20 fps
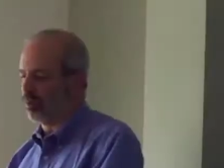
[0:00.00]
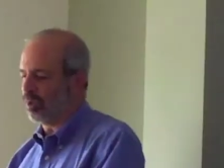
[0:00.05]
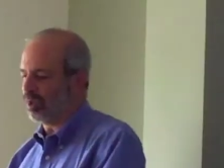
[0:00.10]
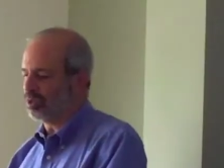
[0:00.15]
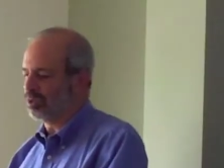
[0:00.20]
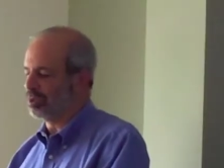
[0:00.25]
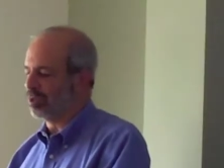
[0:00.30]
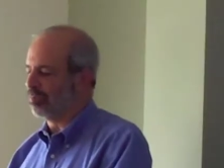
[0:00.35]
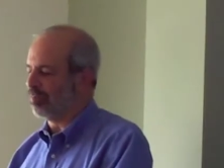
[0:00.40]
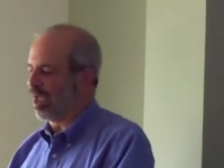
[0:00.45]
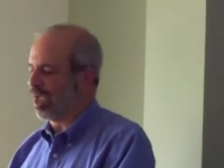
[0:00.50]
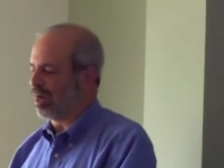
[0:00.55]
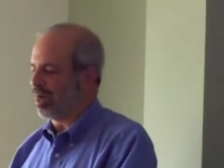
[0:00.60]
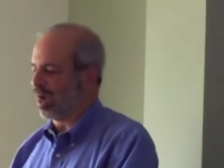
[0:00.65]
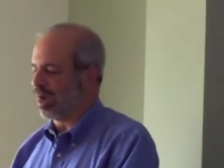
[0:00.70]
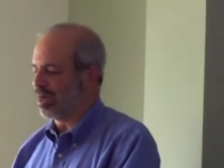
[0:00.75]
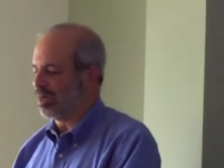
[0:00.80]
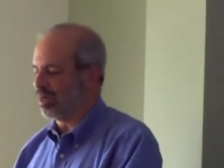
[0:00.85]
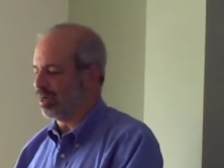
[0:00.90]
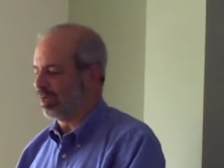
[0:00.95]
what's the main
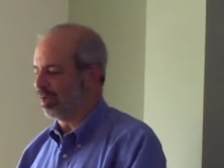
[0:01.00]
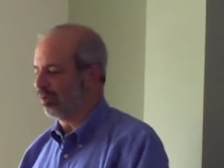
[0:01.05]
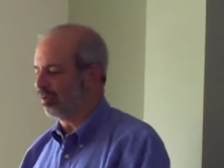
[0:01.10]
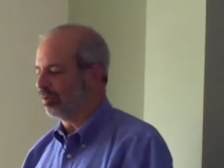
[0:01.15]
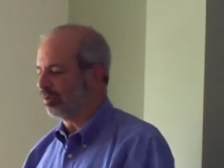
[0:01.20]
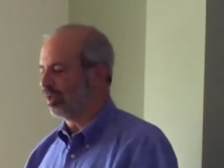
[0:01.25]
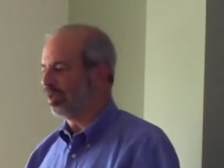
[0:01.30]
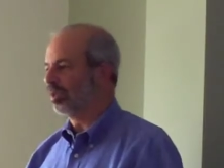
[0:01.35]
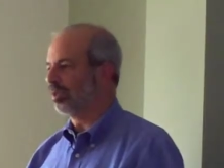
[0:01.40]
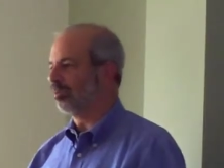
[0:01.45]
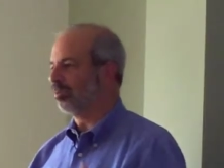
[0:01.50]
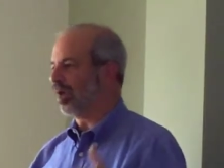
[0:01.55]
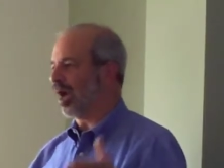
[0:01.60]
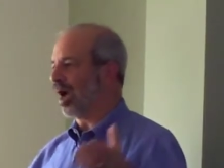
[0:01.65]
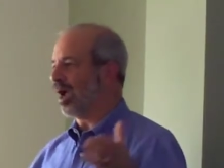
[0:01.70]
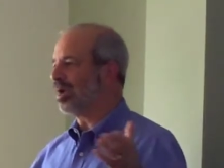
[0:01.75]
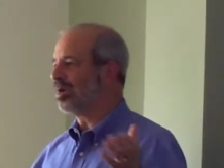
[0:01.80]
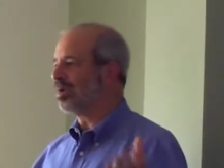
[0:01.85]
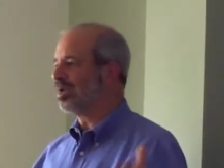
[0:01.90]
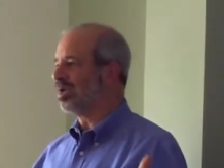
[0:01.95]
idea? The
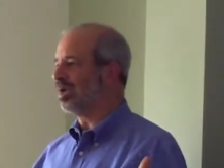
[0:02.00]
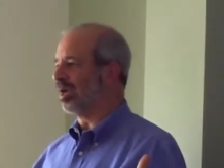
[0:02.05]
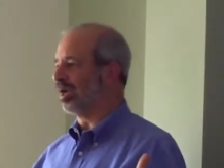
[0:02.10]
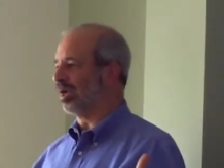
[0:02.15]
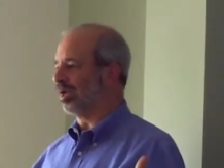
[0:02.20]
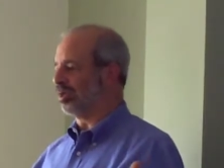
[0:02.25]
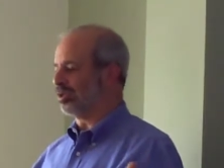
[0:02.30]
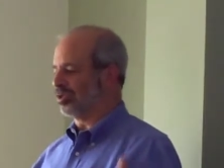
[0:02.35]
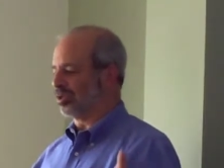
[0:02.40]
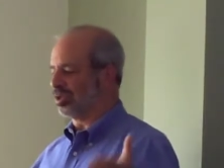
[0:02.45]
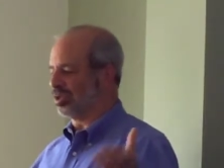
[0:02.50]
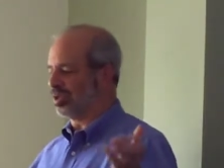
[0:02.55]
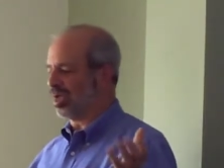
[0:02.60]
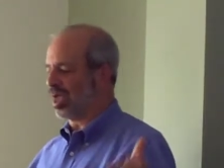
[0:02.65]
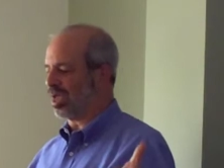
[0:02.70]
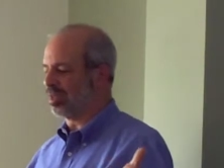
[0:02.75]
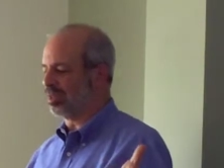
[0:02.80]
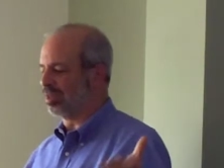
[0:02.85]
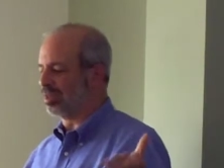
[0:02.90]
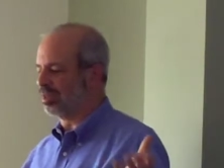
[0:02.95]
idea is to
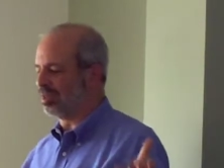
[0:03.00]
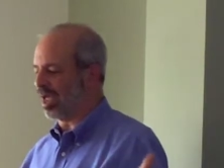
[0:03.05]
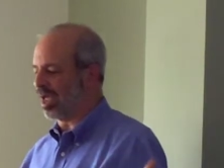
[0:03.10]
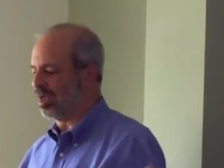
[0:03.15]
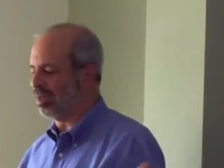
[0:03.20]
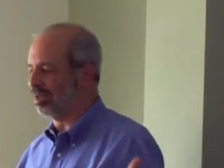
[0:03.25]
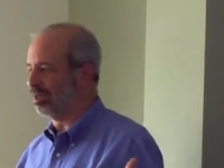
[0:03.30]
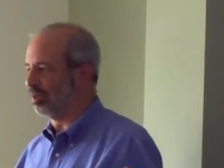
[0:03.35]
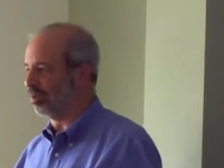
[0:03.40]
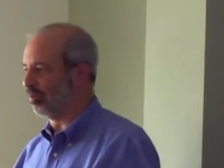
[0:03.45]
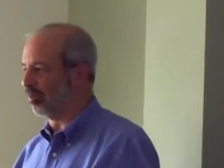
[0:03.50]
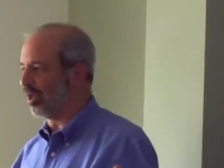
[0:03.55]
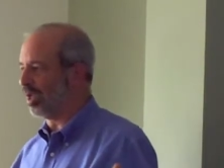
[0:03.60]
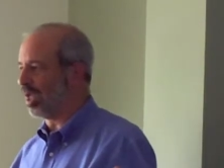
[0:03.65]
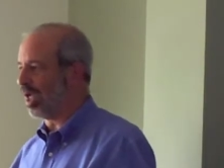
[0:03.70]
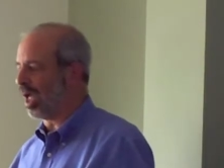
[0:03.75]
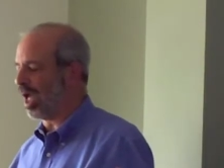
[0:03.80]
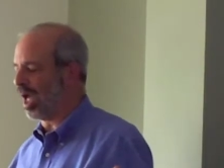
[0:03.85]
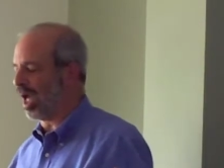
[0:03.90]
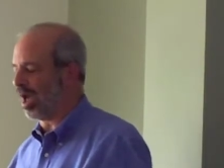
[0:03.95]
take the data that we
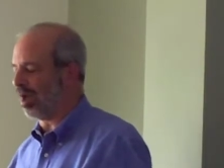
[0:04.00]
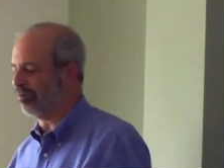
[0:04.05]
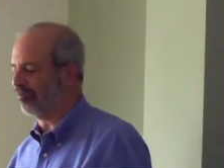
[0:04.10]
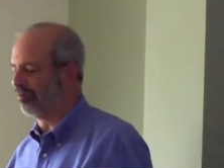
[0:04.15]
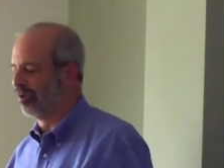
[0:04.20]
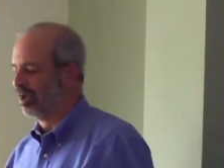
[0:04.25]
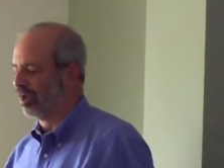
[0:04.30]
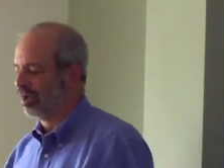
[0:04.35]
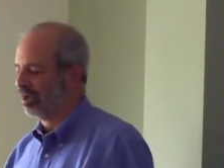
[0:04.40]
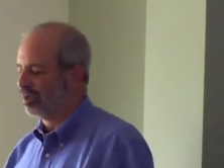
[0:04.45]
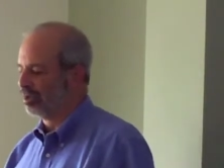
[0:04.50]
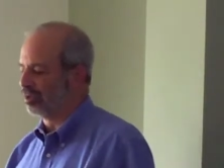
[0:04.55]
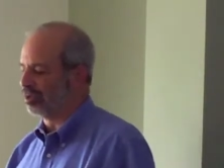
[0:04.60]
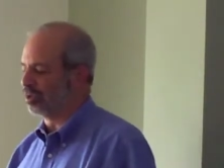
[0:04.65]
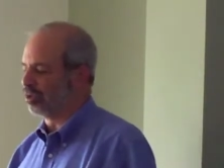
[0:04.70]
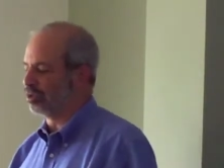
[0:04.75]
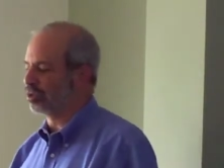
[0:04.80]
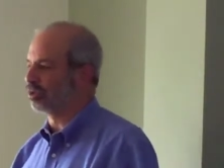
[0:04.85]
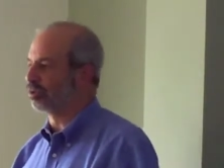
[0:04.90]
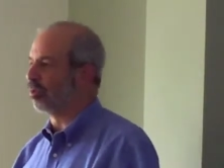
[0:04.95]
have to
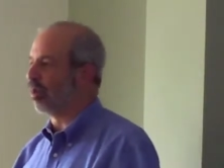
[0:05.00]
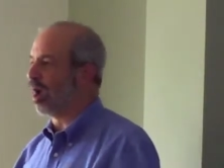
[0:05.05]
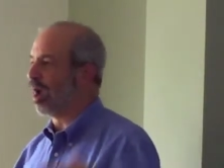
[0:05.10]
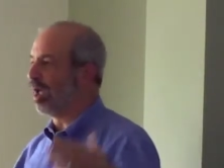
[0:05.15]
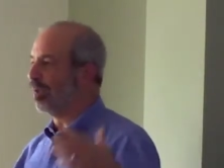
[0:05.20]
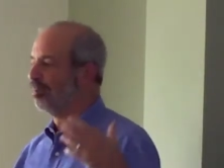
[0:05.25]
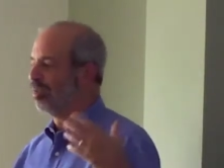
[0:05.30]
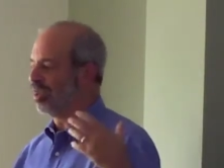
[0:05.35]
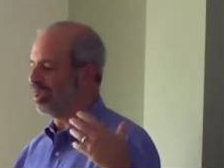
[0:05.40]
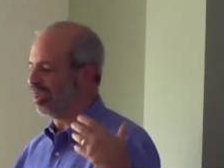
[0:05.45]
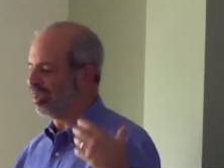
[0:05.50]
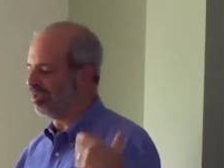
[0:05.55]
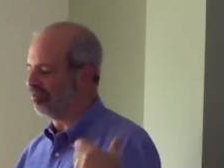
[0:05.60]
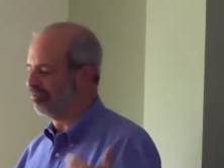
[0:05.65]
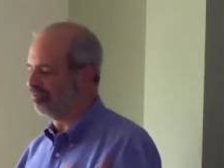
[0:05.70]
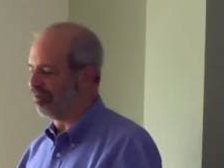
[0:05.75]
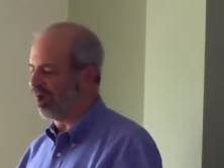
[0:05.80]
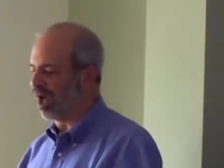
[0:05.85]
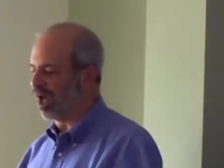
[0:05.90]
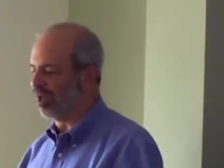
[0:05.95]
describe the
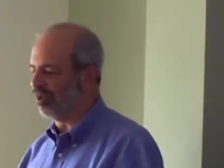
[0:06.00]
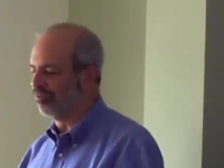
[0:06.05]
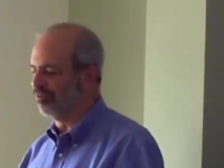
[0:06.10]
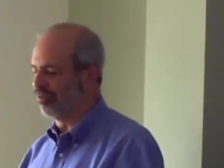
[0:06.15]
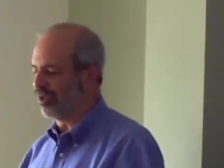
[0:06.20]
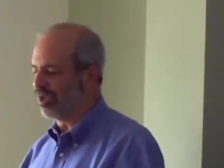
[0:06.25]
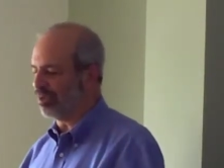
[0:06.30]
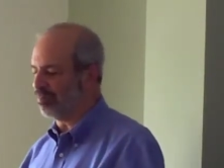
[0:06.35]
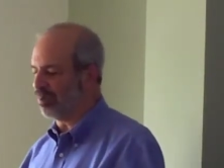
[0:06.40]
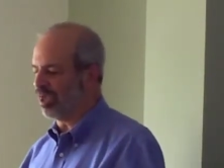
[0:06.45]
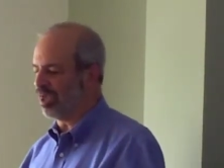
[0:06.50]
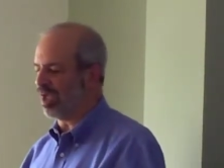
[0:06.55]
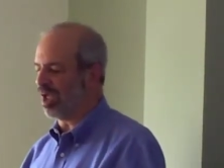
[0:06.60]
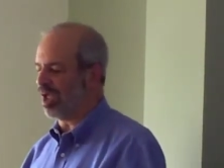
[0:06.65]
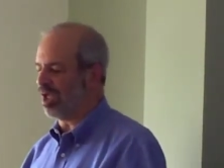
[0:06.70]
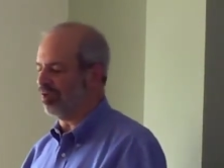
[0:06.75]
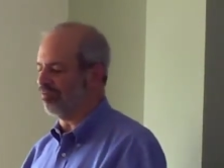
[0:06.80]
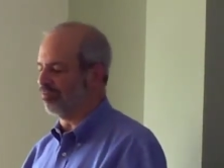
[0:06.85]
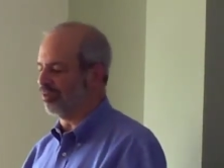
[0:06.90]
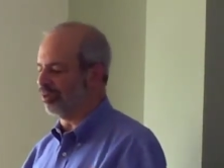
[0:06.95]
evolving
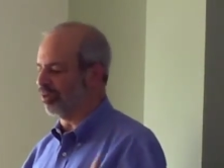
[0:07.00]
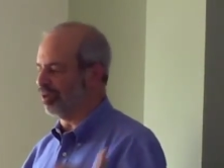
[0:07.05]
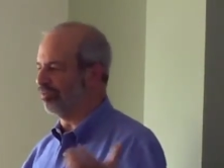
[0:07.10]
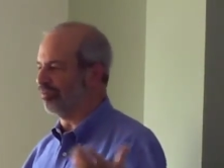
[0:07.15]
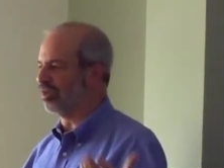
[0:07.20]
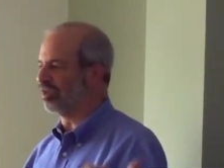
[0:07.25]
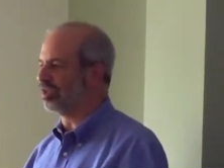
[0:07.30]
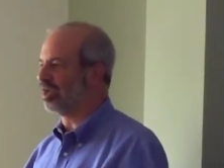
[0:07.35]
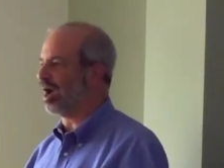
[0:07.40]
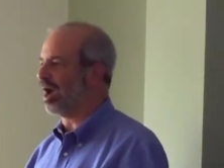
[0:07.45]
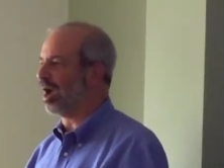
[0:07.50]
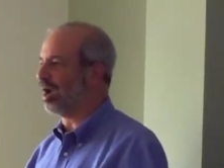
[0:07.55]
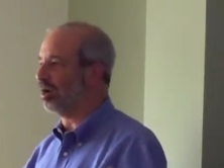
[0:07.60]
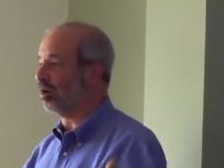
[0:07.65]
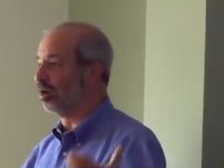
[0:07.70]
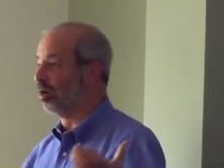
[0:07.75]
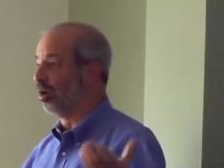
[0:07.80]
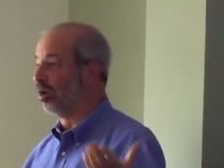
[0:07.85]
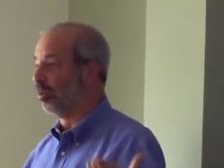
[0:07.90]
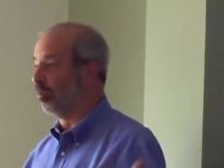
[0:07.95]
behavior of
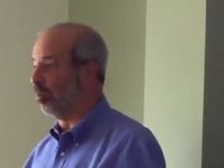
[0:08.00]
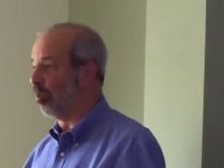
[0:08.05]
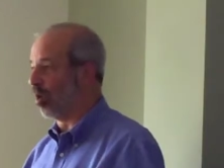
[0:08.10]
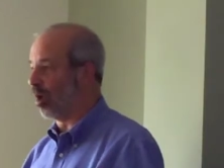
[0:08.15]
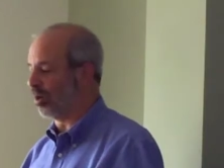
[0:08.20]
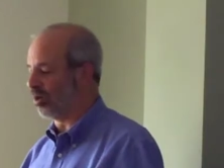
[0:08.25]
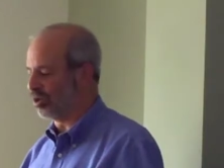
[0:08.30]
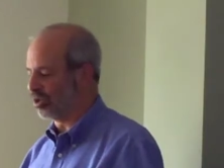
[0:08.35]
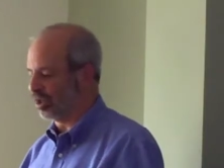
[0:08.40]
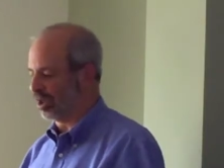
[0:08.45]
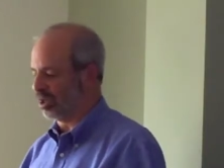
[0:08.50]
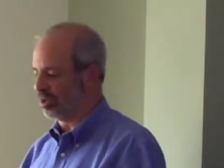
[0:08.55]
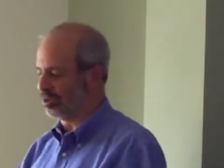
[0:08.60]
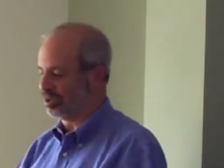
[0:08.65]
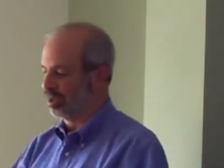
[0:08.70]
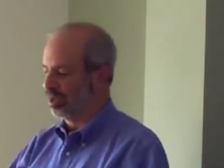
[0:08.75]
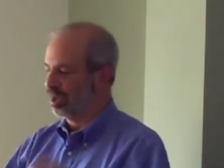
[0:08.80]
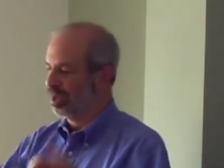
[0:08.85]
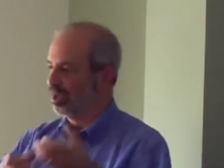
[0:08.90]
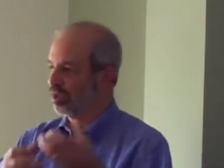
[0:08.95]
entire watersheds.